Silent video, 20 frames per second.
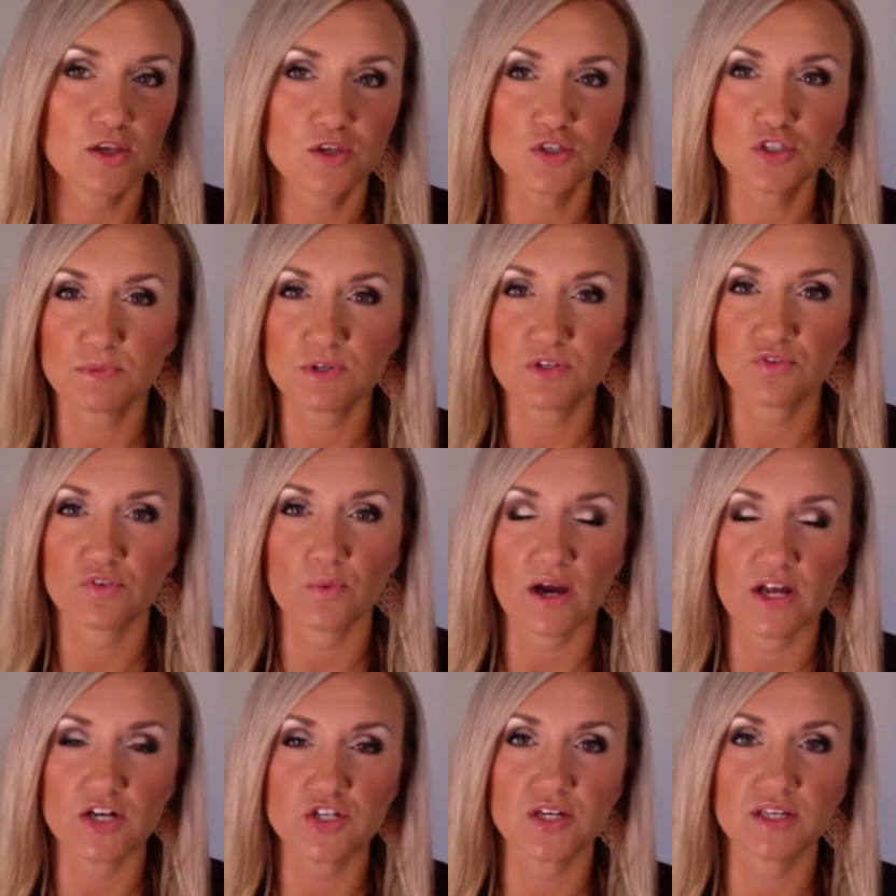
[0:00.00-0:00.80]
you so much for
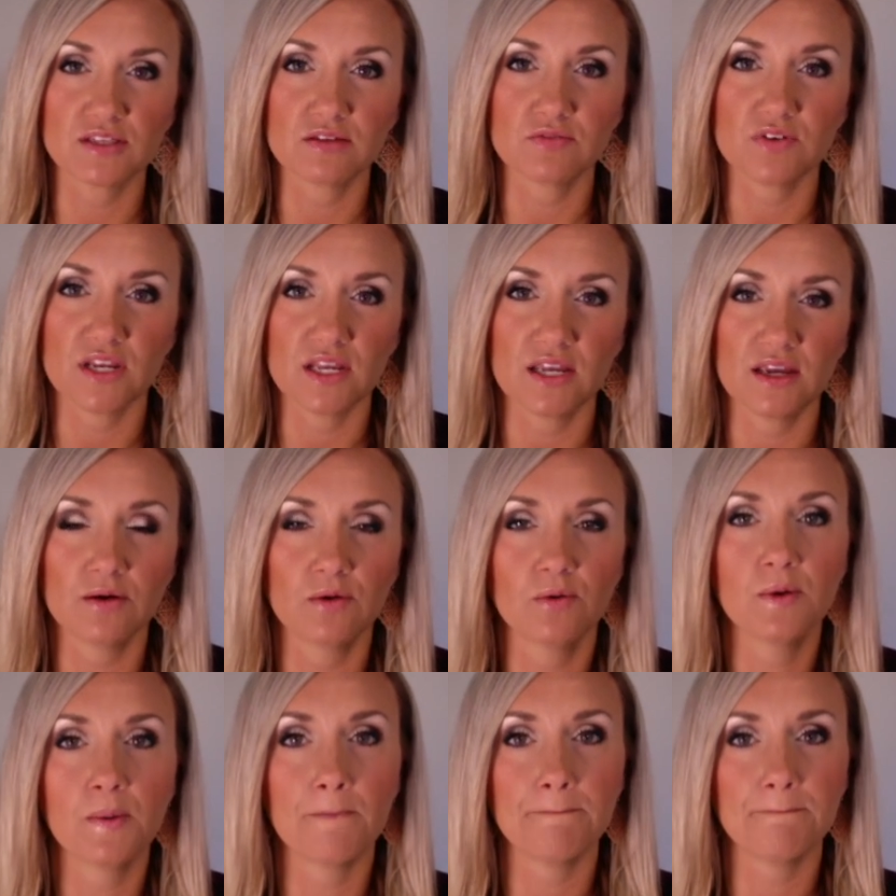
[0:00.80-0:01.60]
watching the
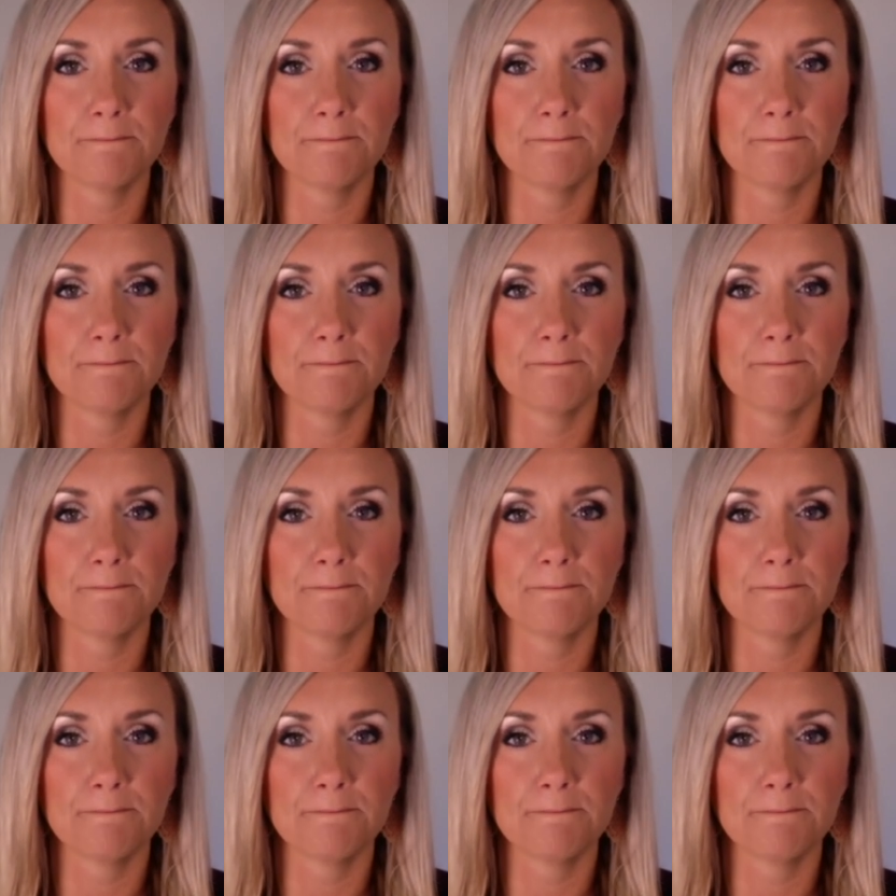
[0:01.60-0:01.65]
video.